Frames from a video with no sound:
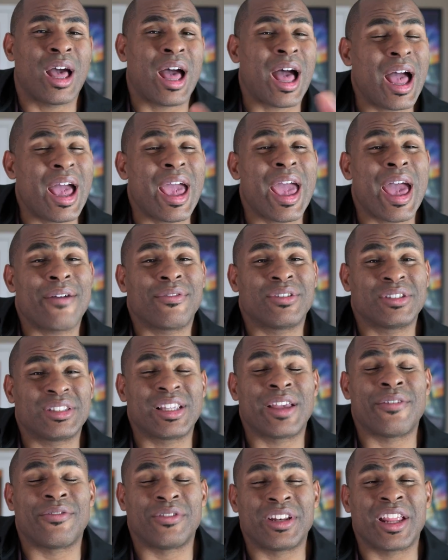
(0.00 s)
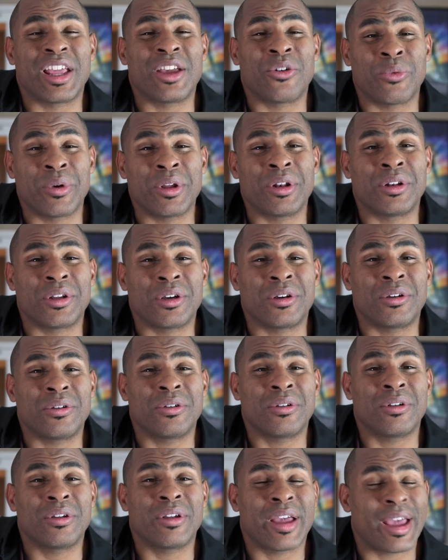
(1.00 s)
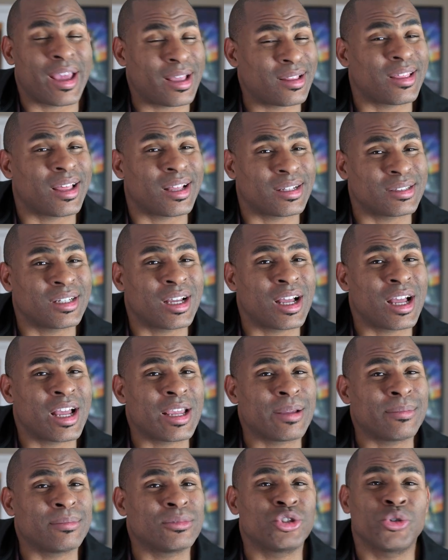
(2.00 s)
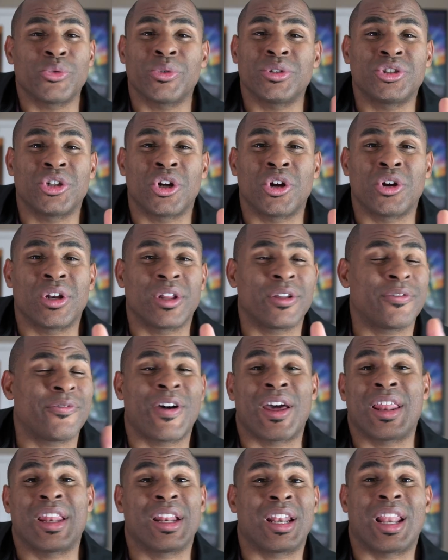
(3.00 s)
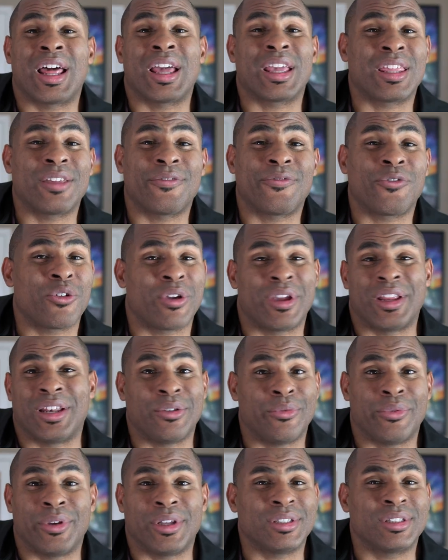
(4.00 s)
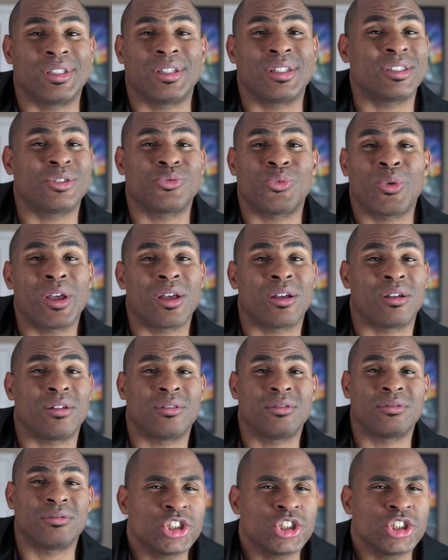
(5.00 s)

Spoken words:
I have a 7-day window at that time to return it if I didn't like it for any reason as well.